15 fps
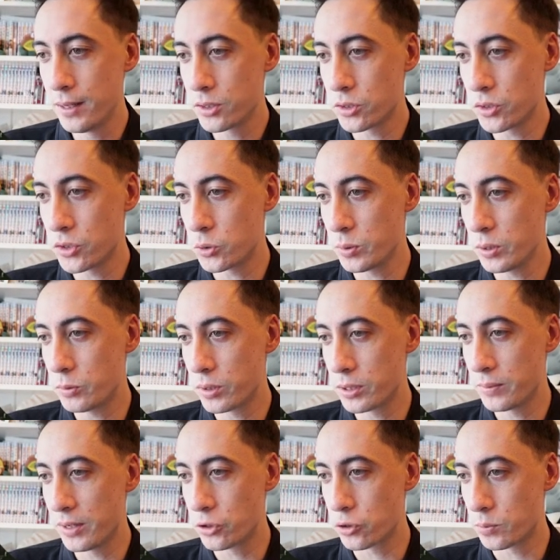So this will be one
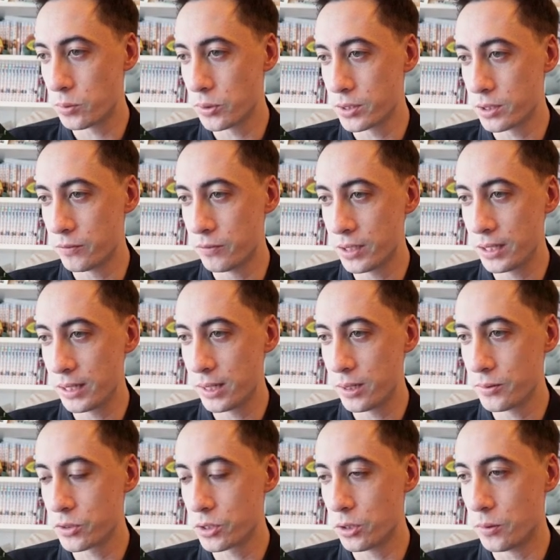of the major points of the
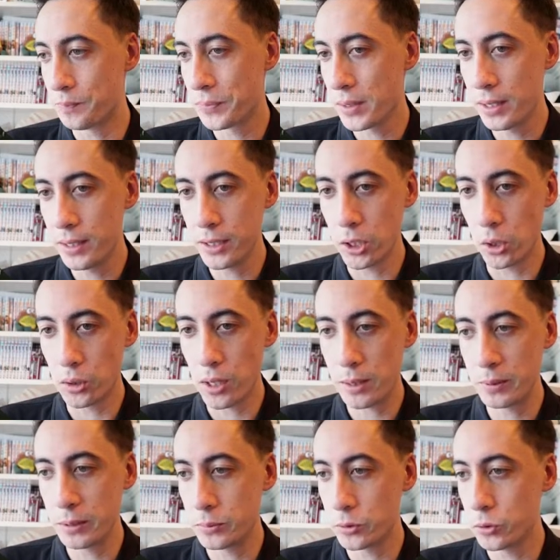video. So, you know, a lot
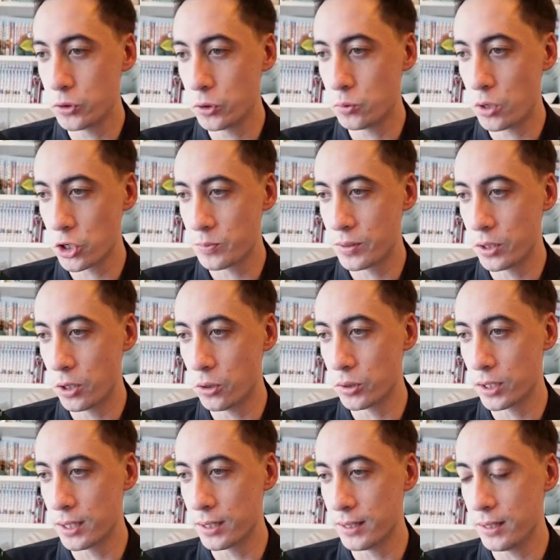of people who do watch Ben
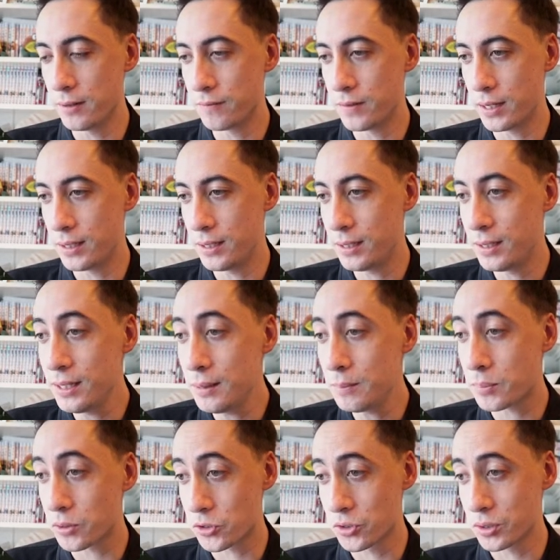Hogan, he
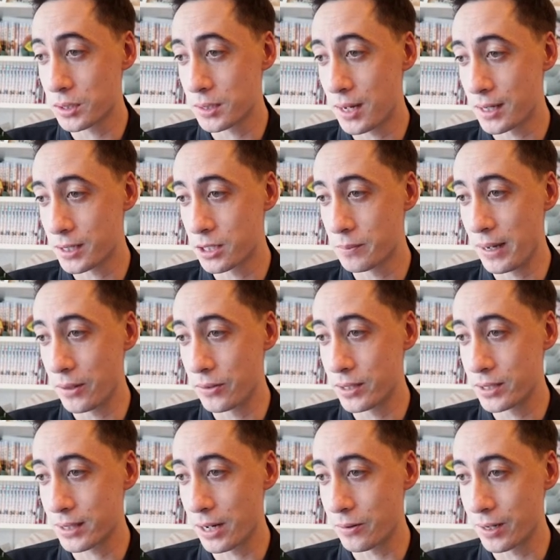personally talks about,
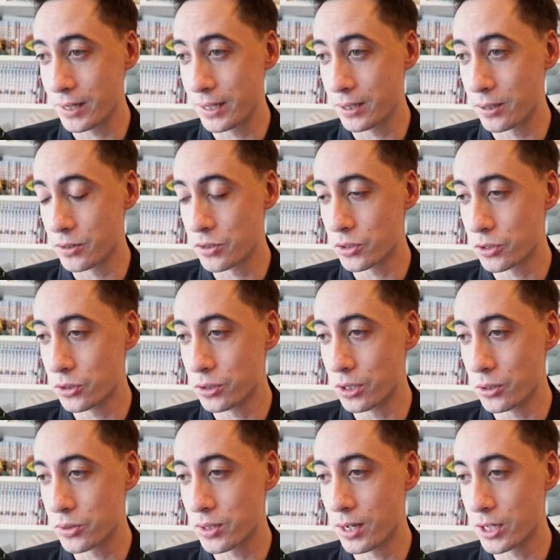this guy right here,
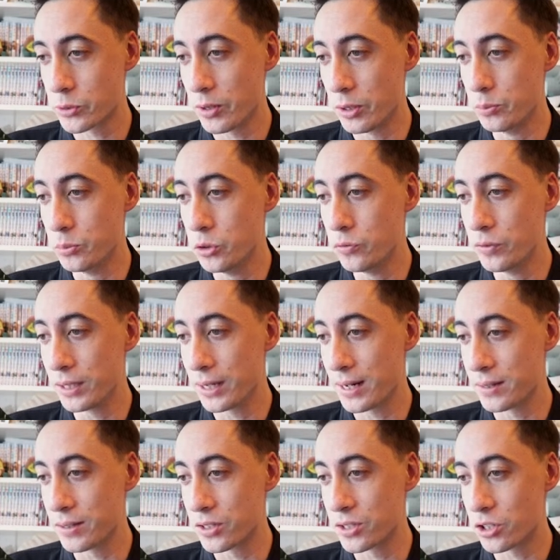Saguto, talks about moving
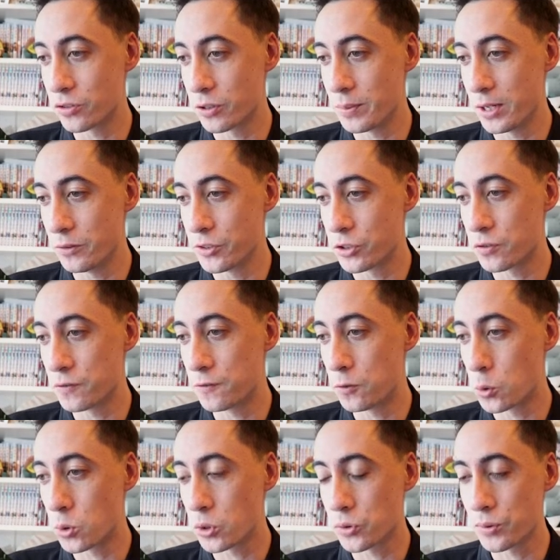kind of the center of the pelvis
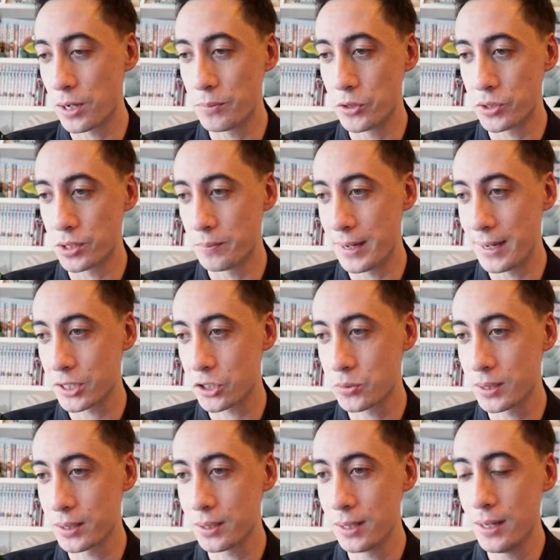forward throughout most of the
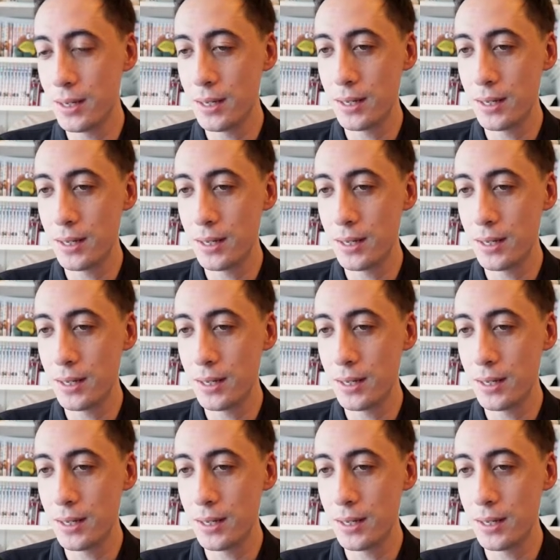backswing.